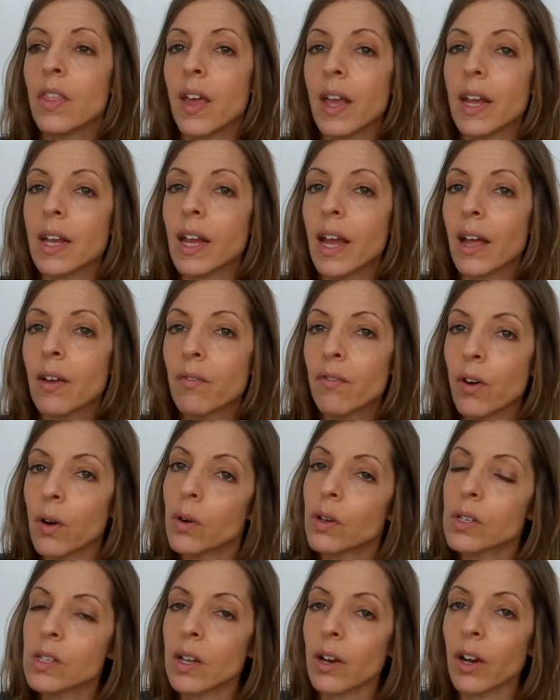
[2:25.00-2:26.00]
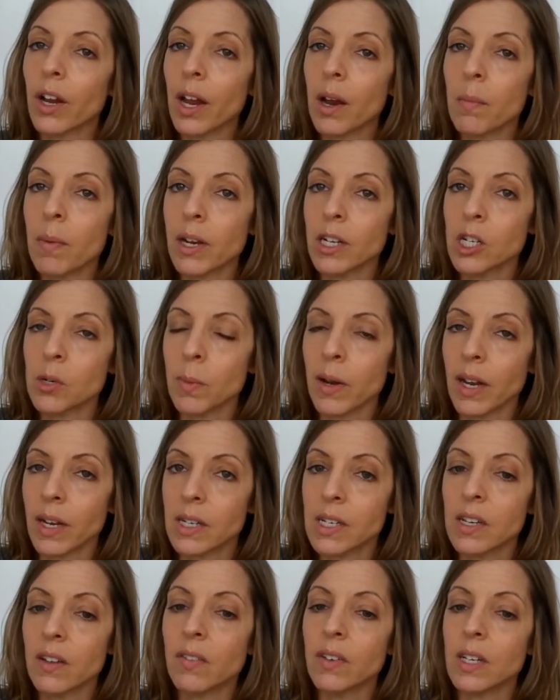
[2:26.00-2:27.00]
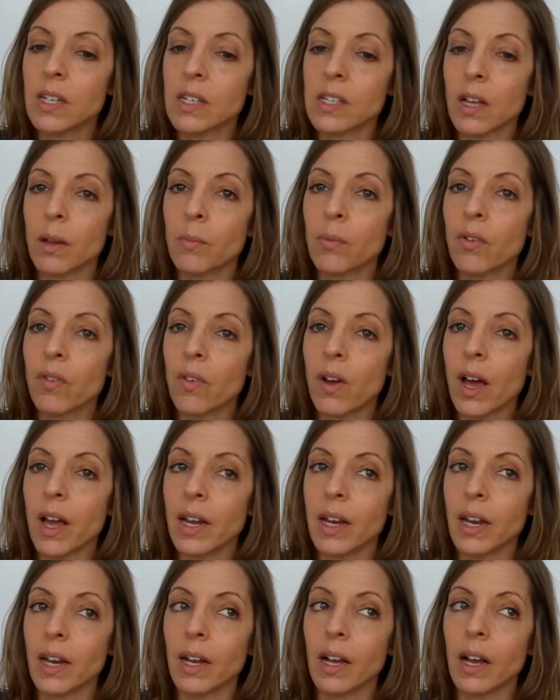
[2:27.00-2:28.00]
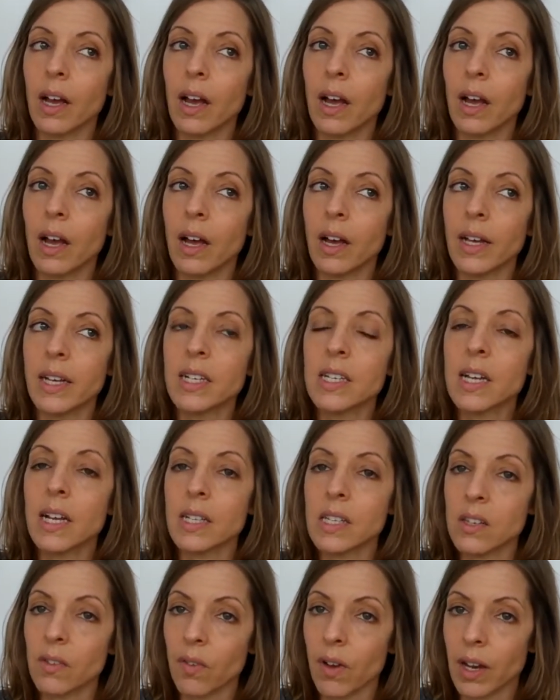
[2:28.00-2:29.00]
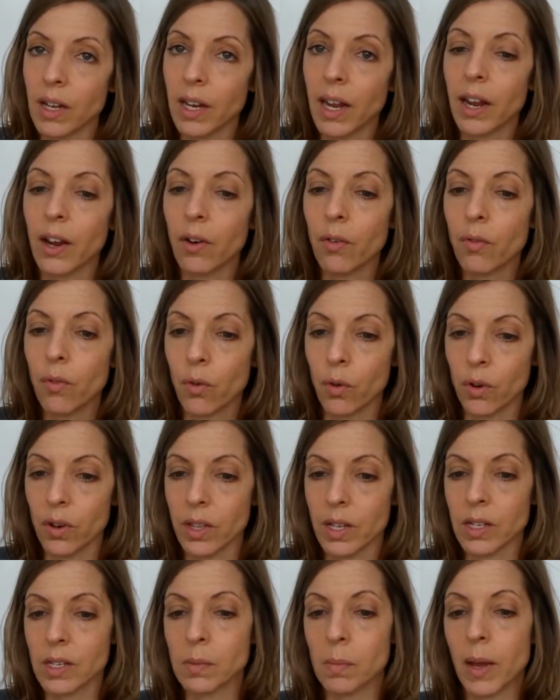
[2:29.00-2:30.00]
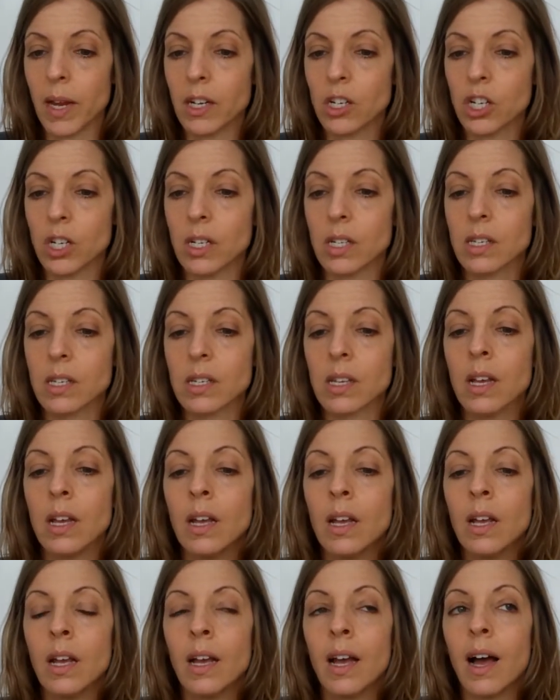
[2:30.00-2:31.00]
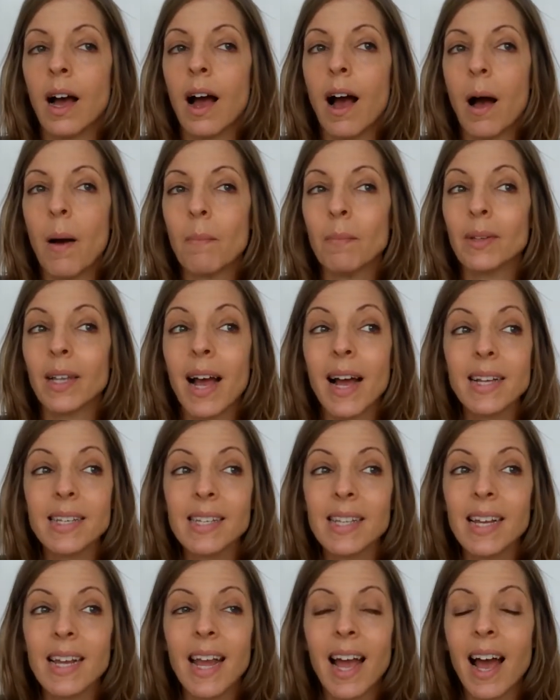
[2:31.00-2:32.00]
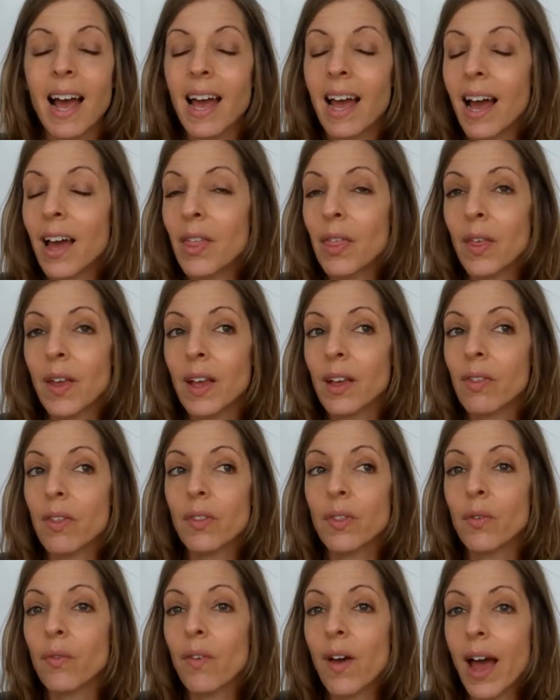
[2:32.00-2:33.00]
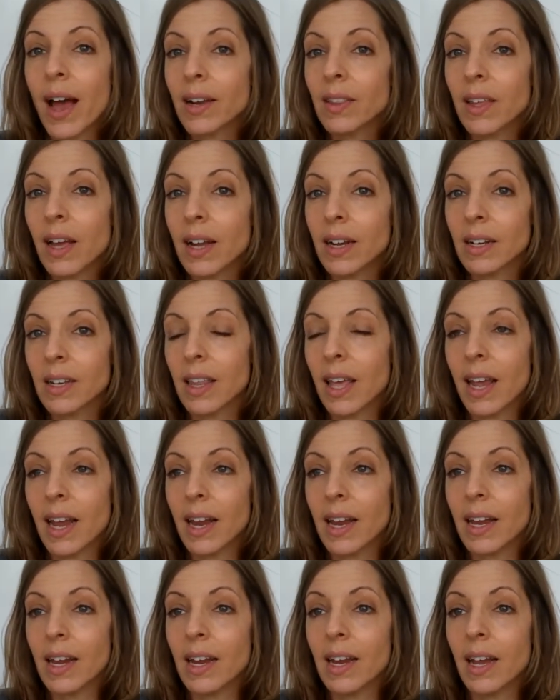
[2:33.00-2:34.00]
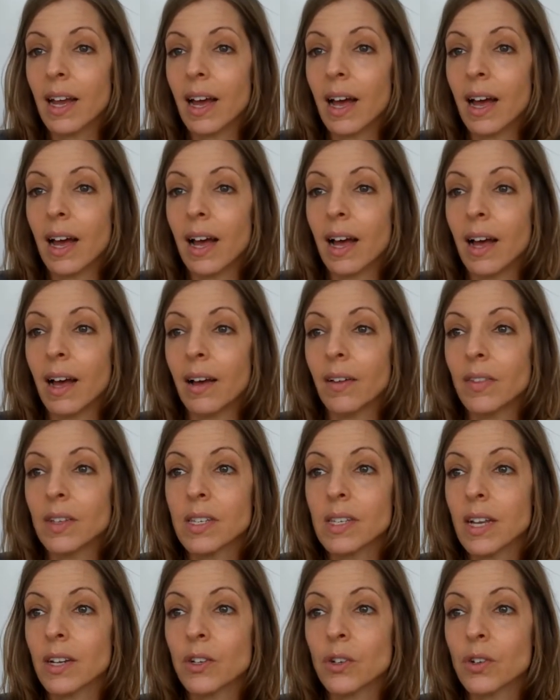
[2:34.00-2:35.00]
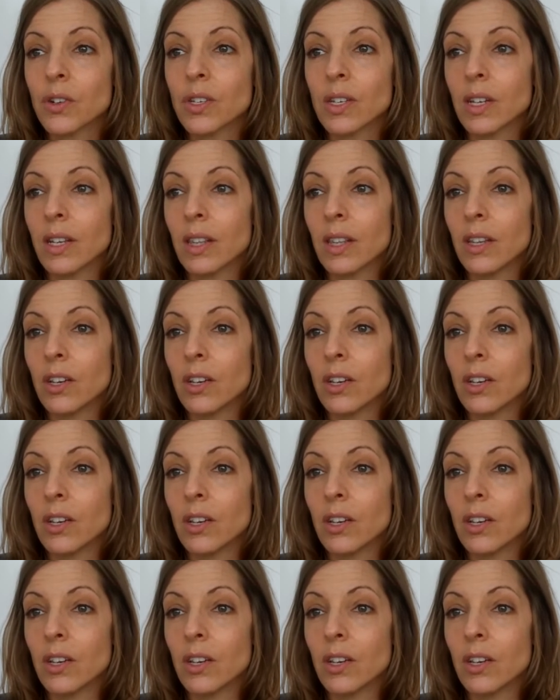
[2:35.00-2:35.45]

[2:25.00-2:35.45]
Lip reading: they can focus their care management activities on providing intensified care for these patients. Lastly, I think that the fact that the centers in